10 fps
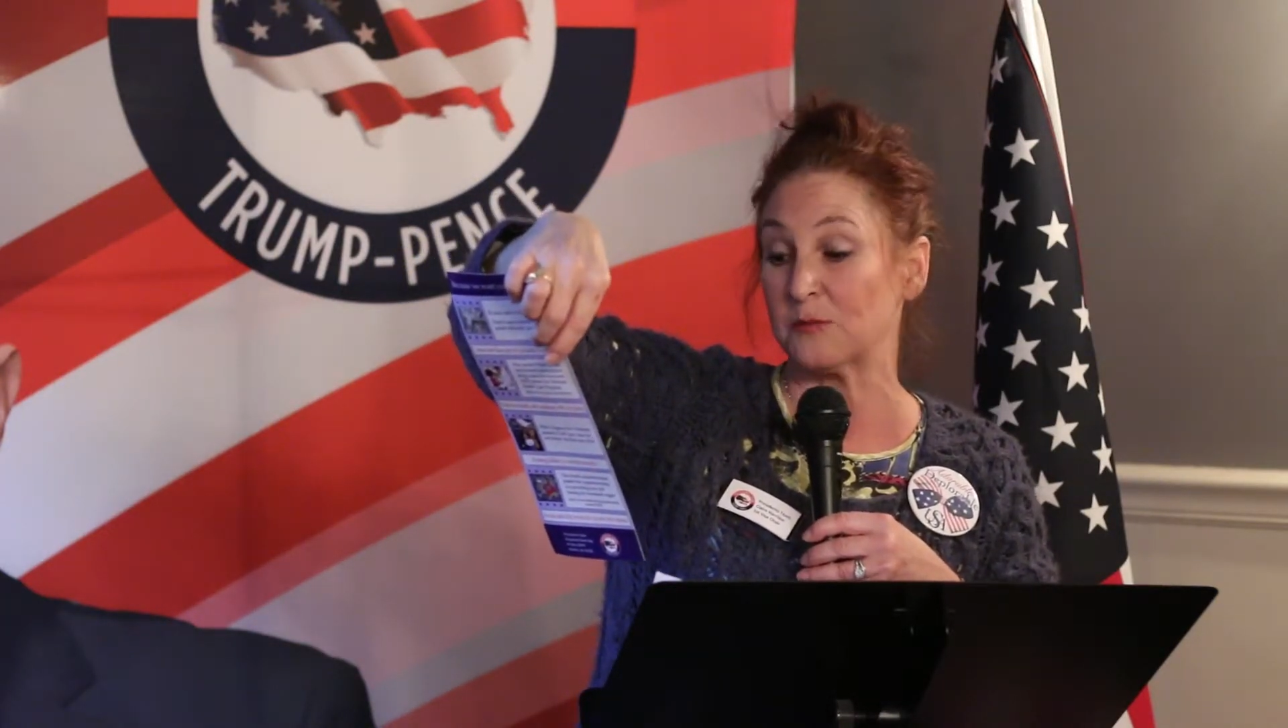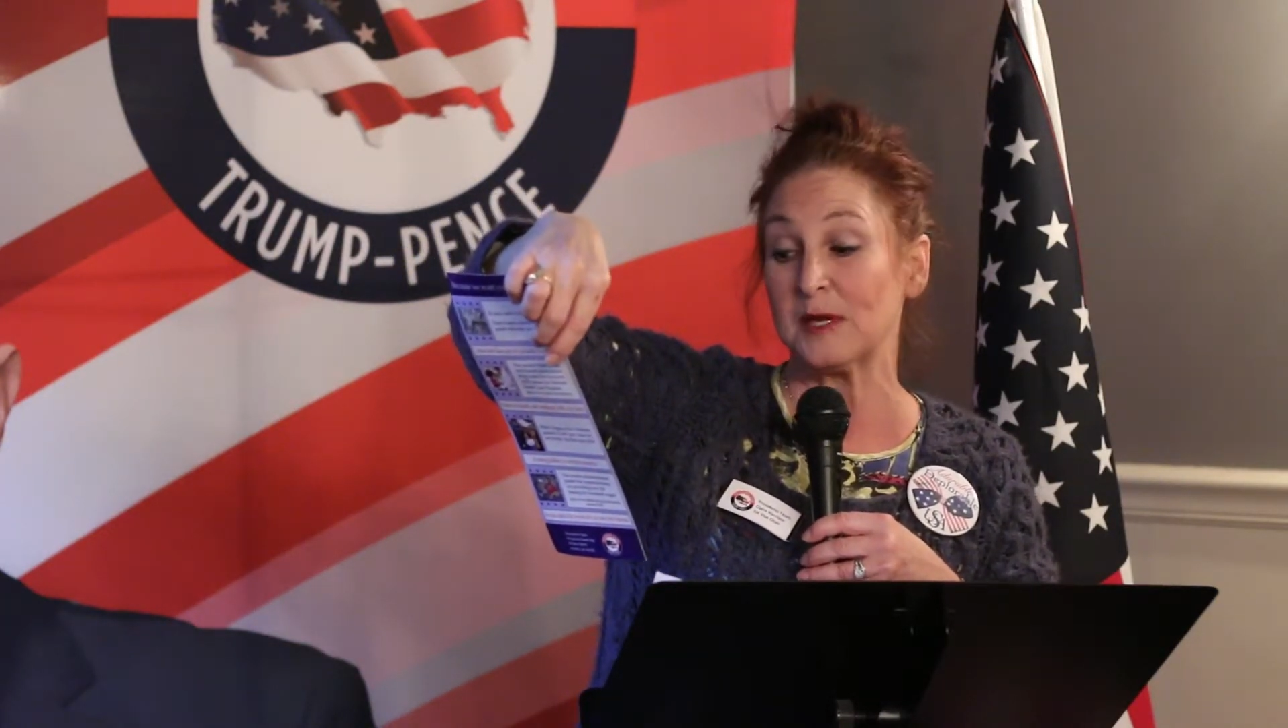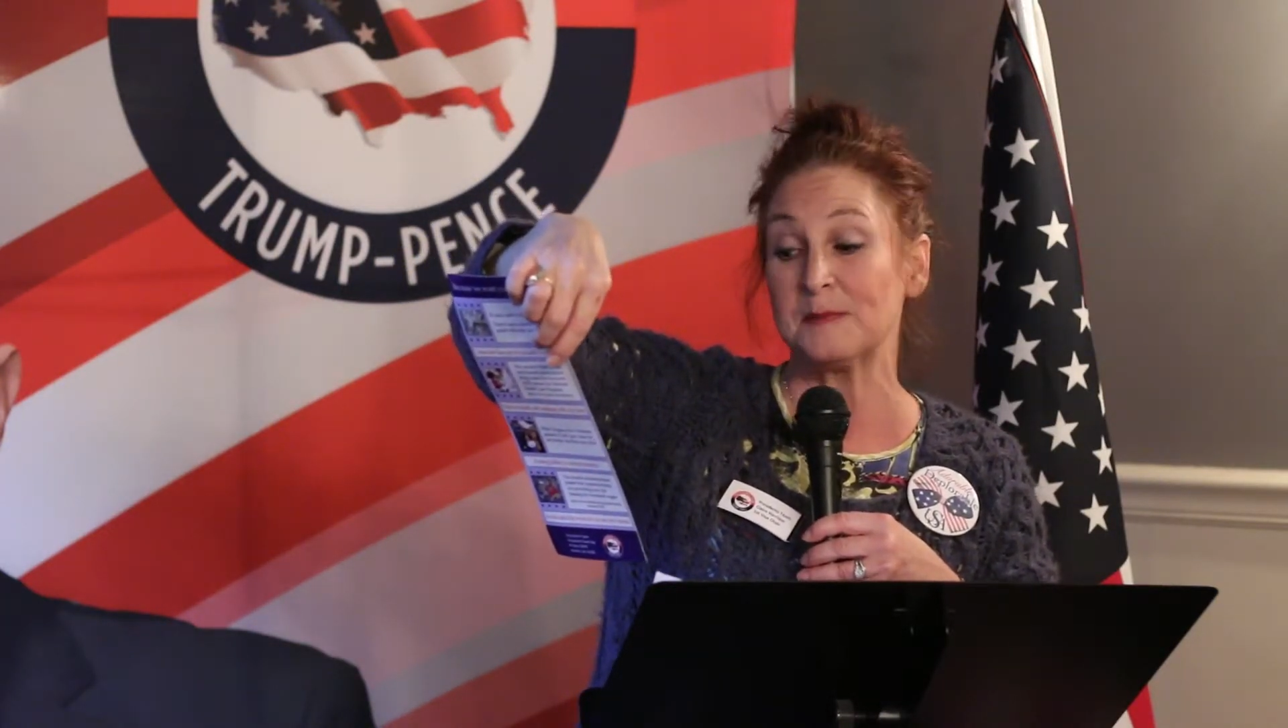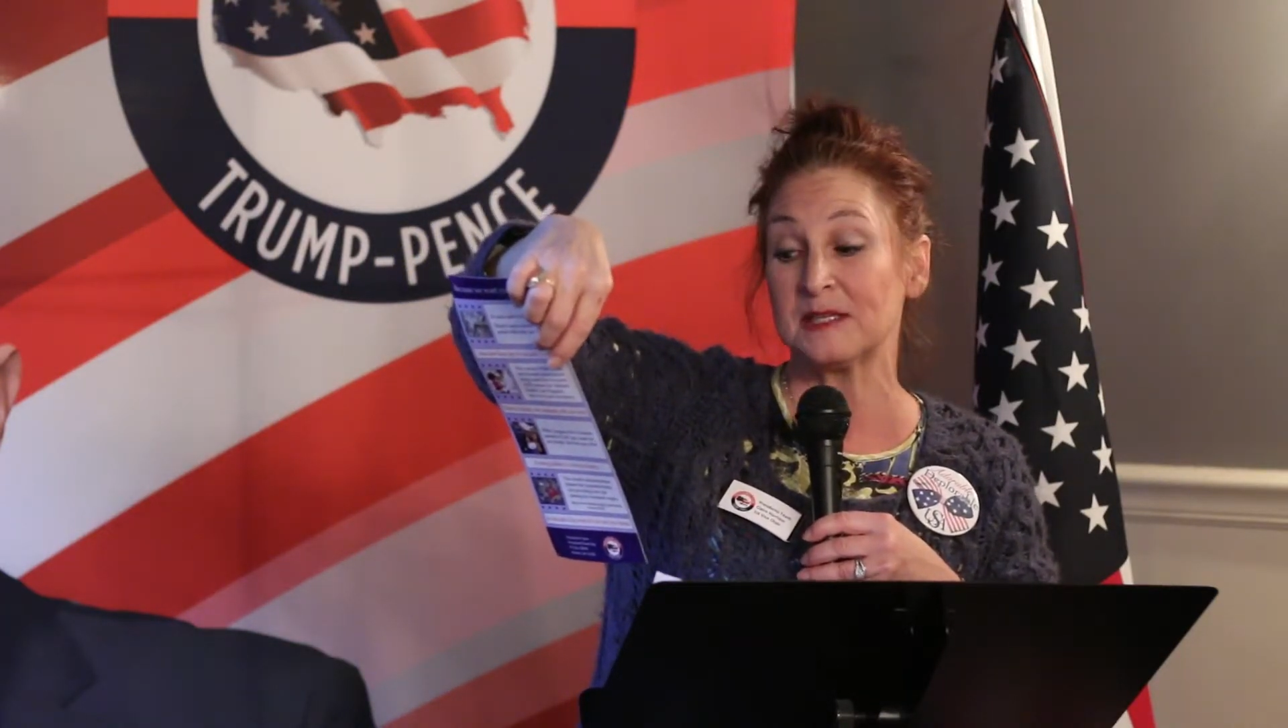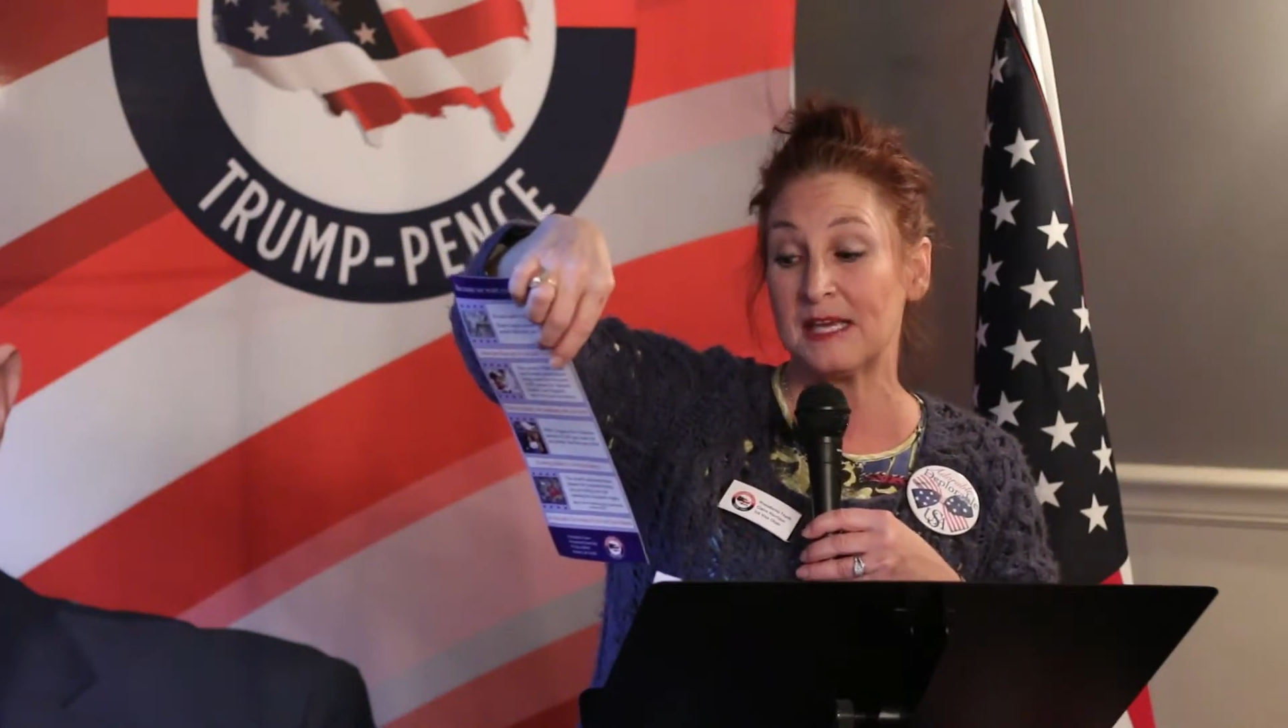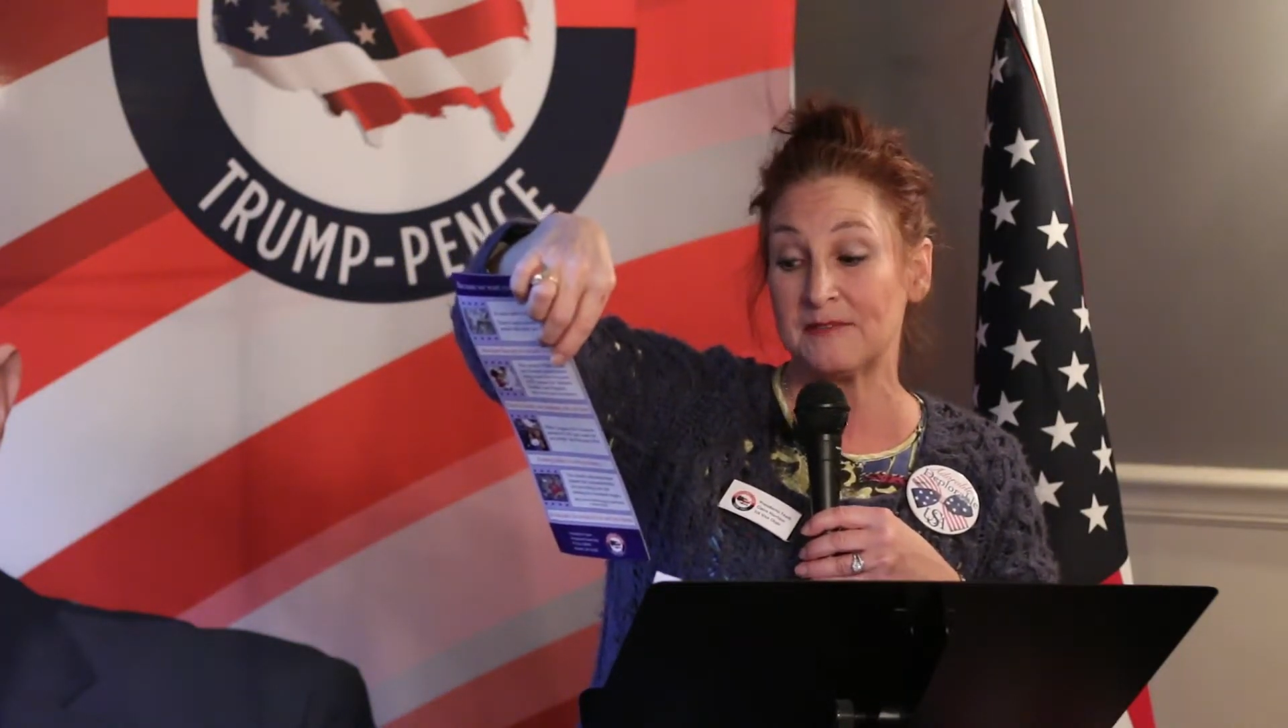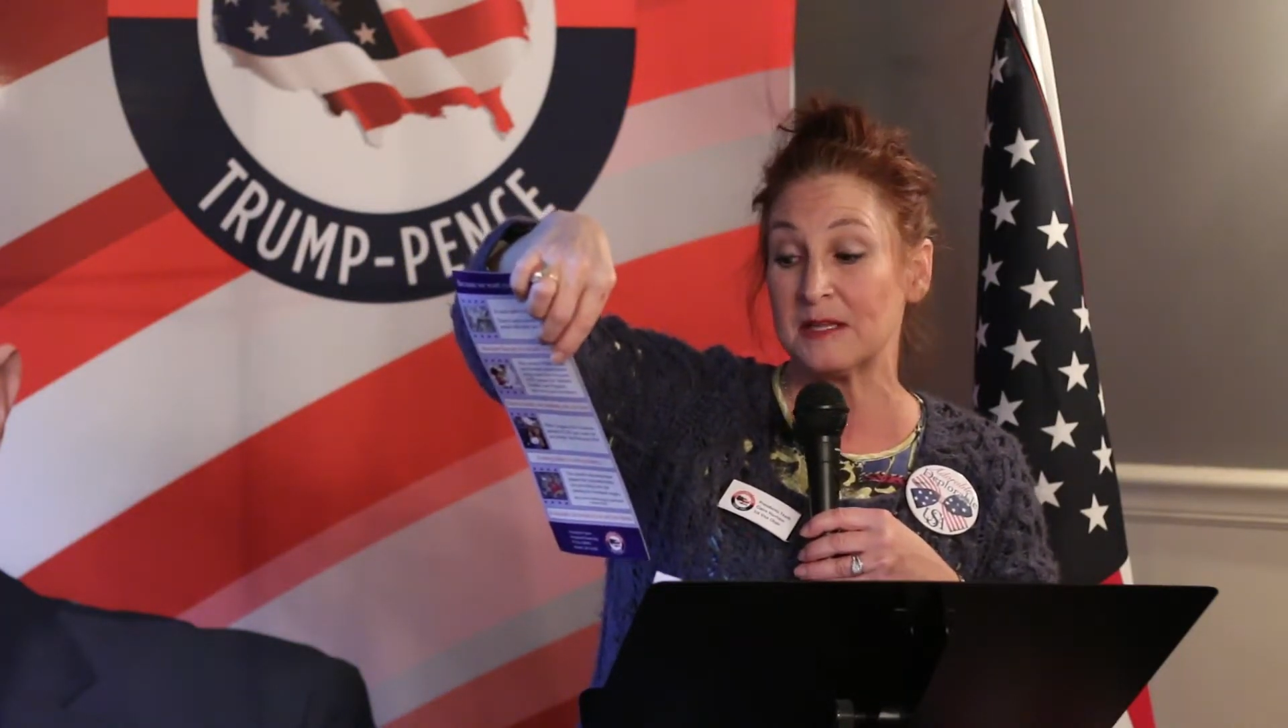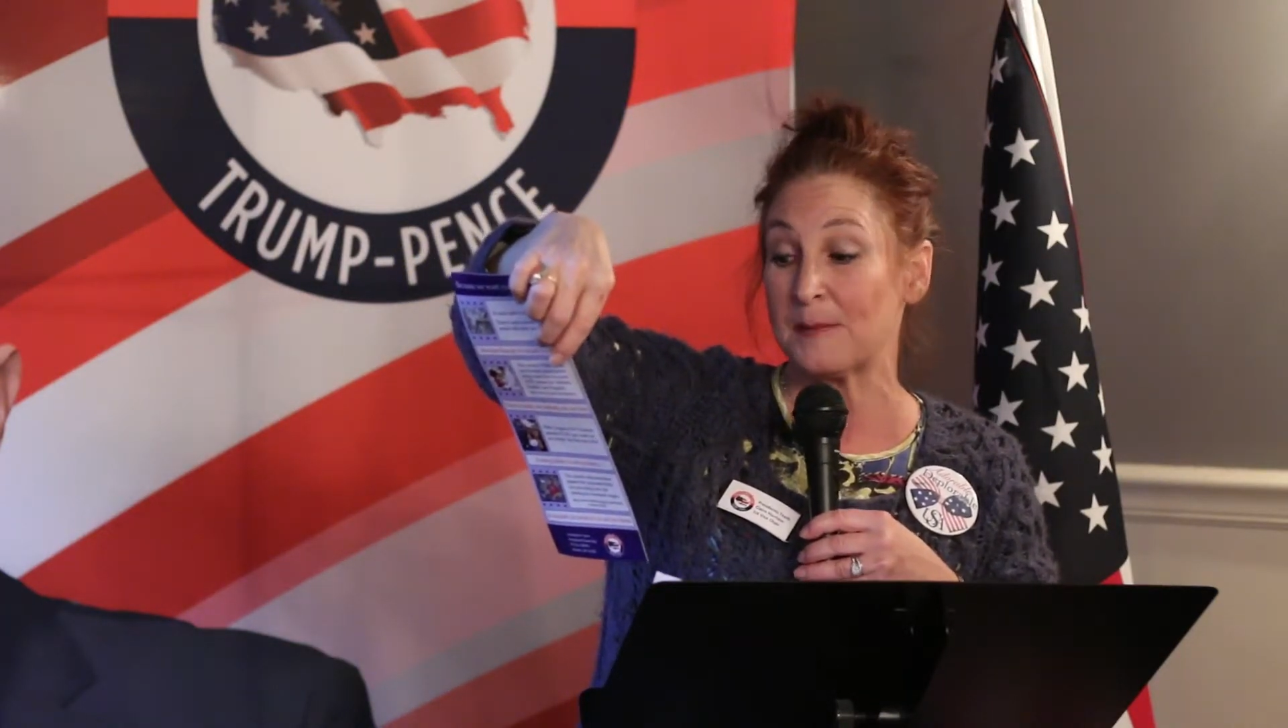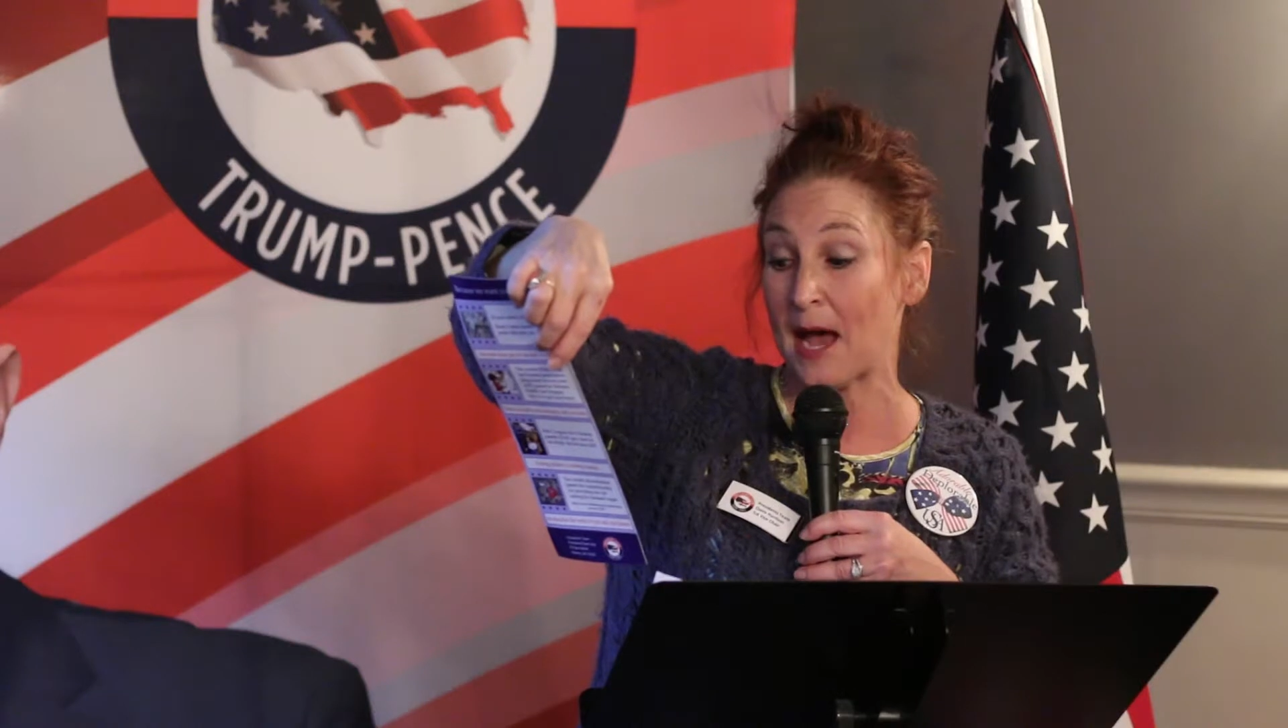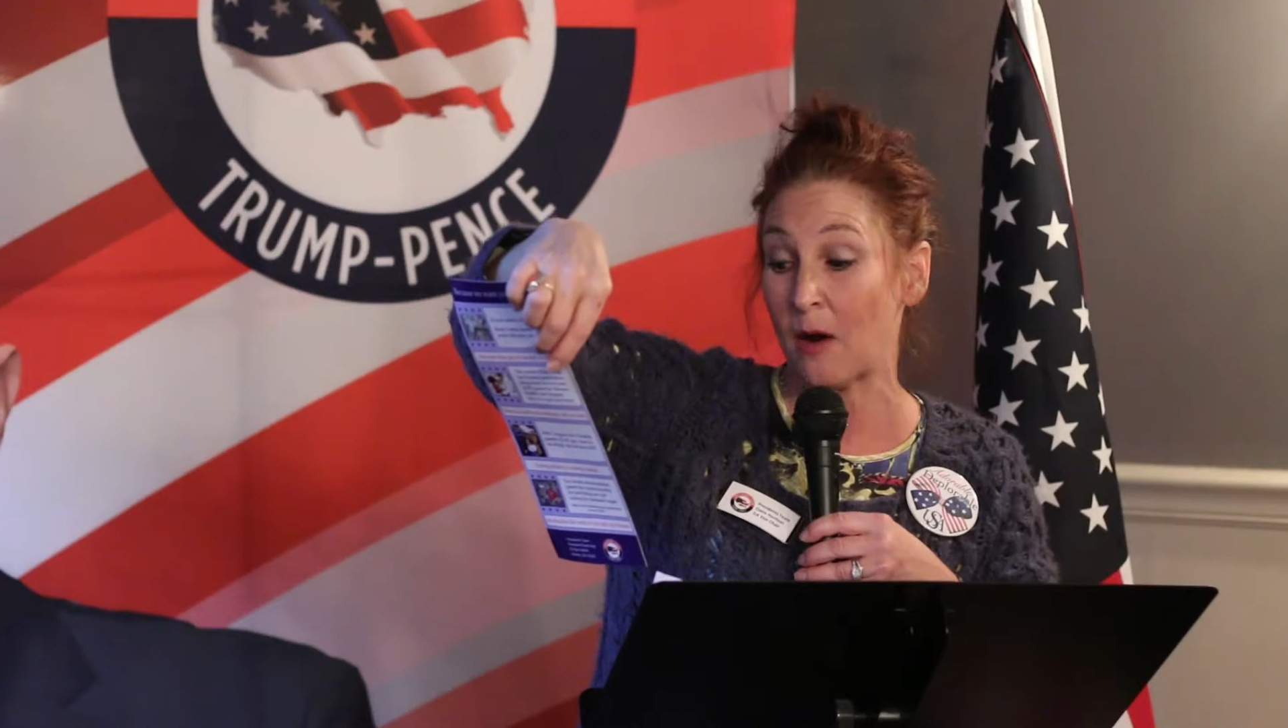we believe in
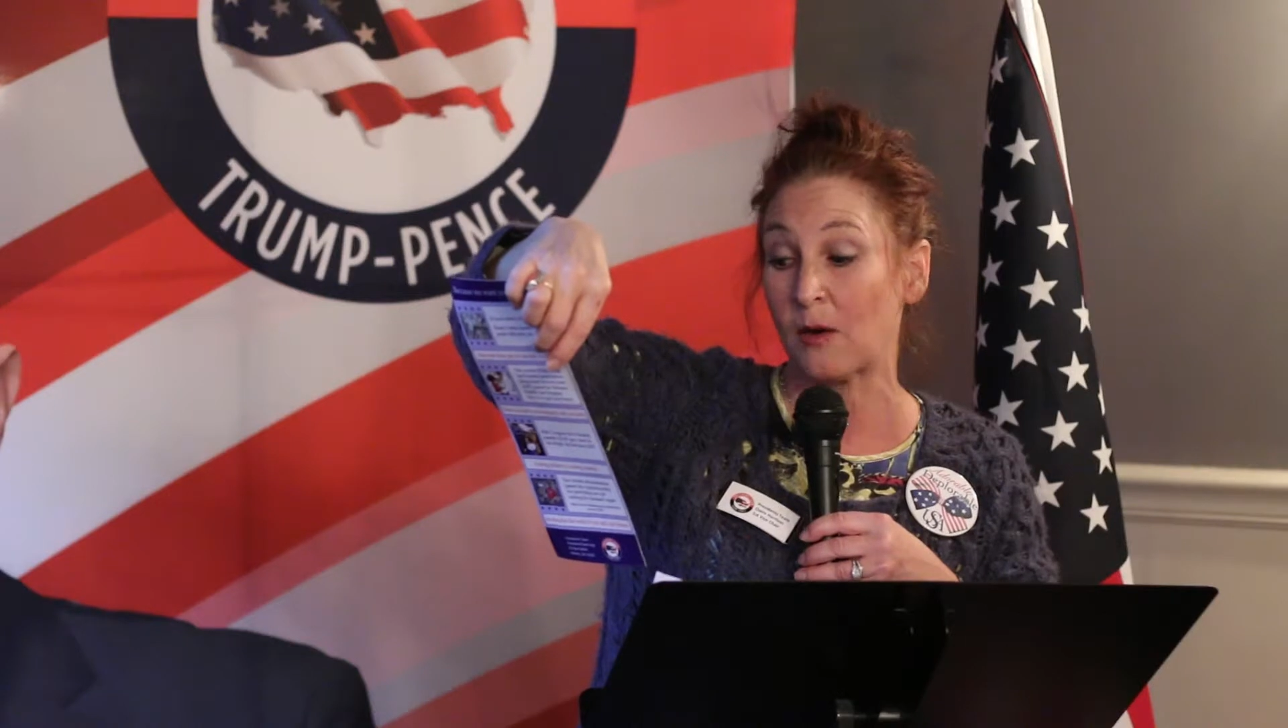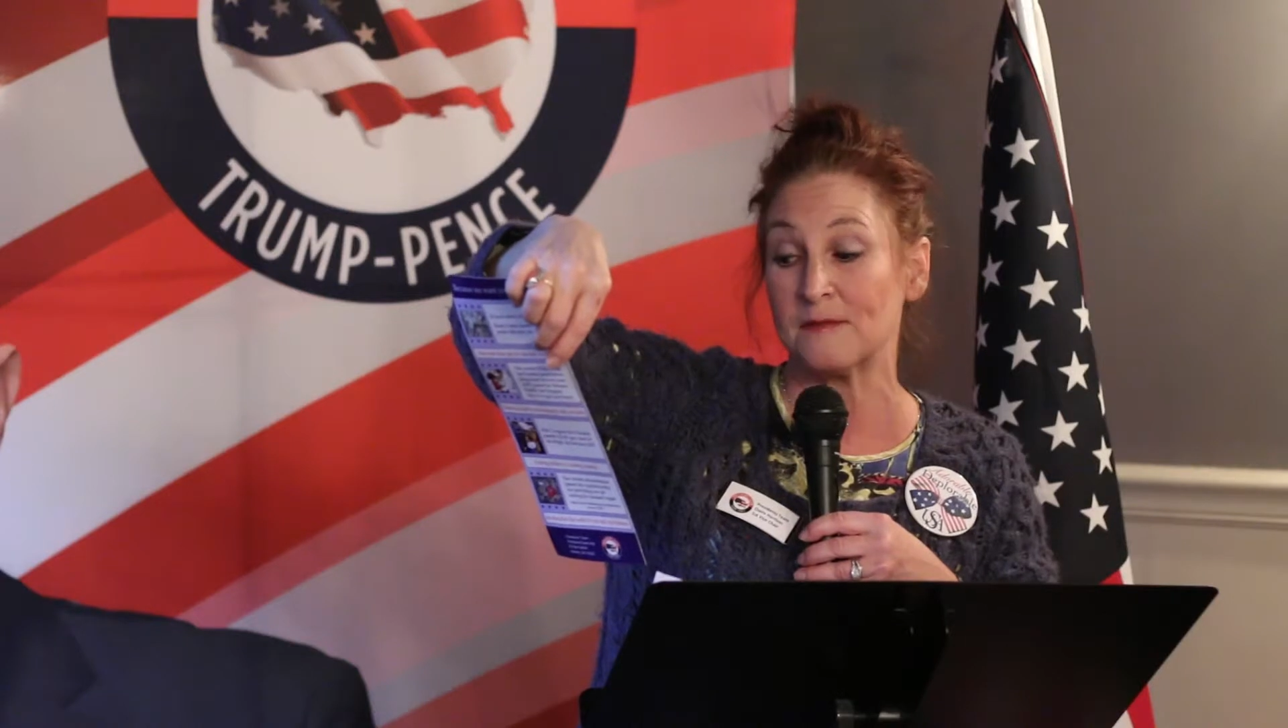the power